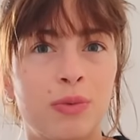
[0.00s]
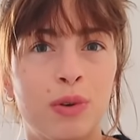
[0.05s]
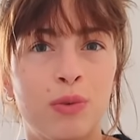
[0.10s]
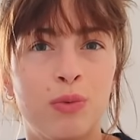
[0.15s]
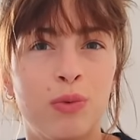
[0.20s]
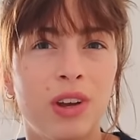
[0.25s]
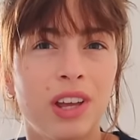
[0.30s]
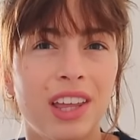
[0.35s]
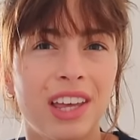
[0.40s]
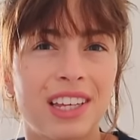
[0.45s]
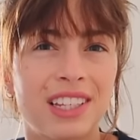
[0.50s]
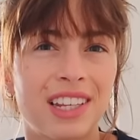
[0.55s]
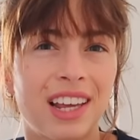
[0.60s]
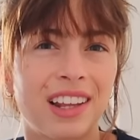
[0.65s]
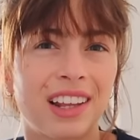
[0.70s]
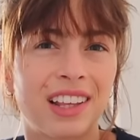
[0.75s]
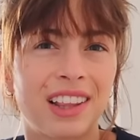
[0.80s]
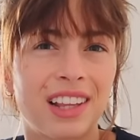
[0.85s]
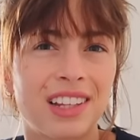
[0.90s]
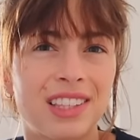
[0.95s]
We realize
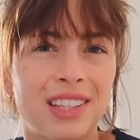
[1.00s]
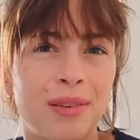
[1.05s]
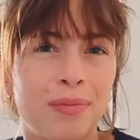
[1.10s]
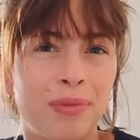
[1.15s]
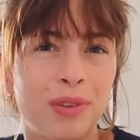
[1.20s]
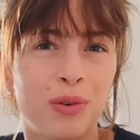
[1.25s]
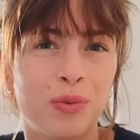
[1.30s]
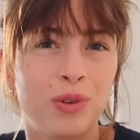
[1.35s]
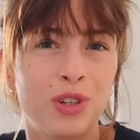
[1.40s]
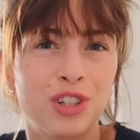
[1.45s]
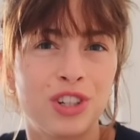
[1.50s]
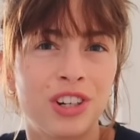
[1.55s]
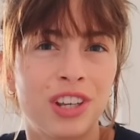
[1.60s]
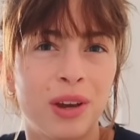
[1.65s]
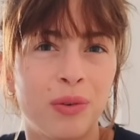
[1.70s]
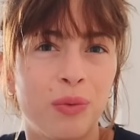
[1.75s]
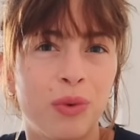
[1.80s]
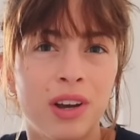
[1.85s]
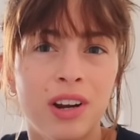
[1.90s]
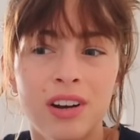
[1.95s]
that like that's something we should
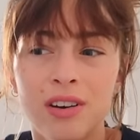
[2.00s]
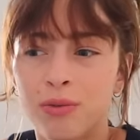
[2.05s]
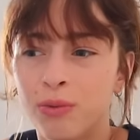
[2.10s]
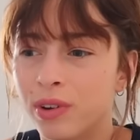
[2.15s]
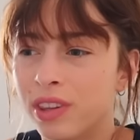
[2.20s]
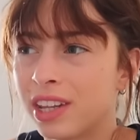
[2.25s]
get rid of,